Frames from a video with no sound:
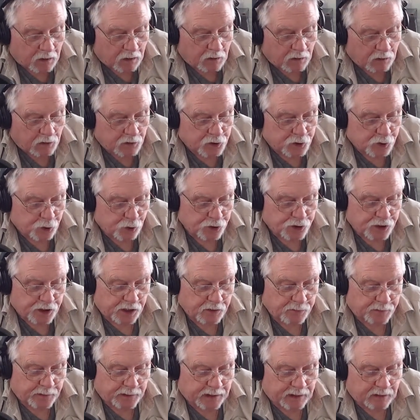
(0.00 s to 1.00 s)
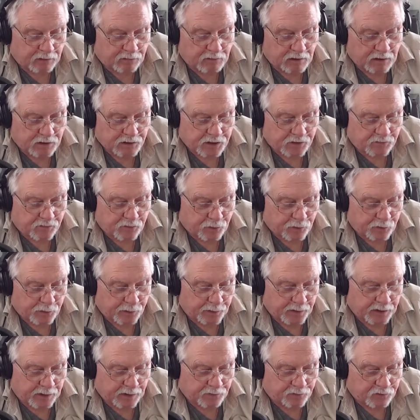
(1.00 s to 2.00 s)
short chase began around 7:30
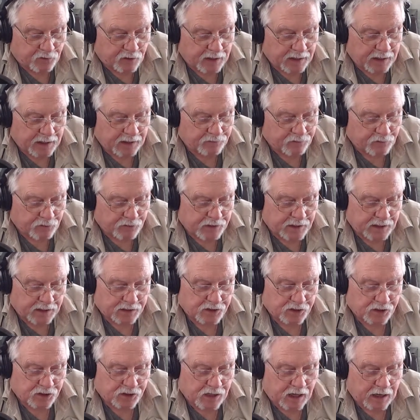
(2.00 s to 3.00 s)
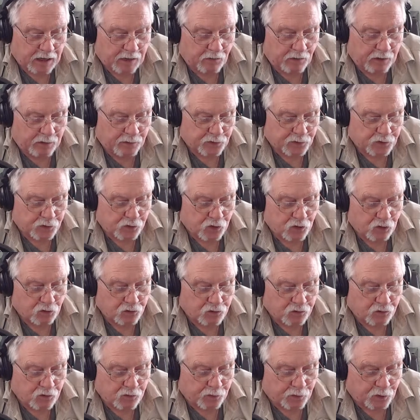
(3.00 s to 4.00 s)
p.m. Friday after a Texas Highway Patrol
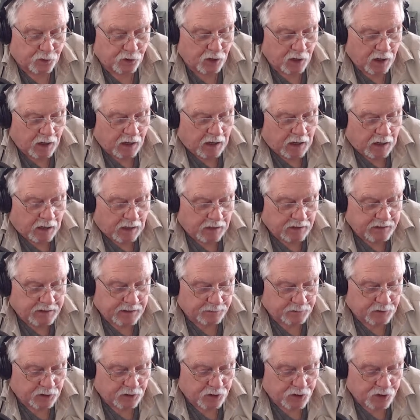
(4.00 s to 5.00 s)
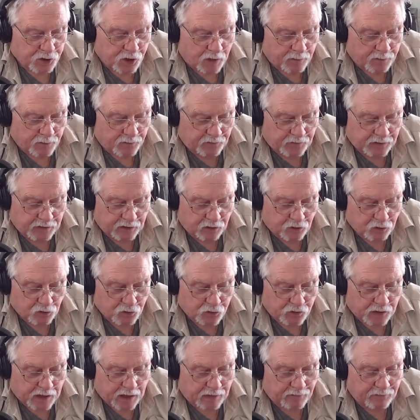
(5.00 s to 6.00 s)
trooper attempted to stop a vehicle
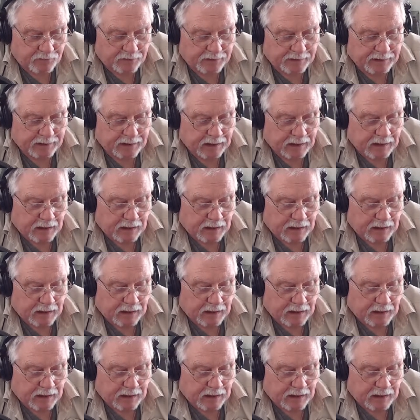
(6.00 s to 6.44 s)
traveling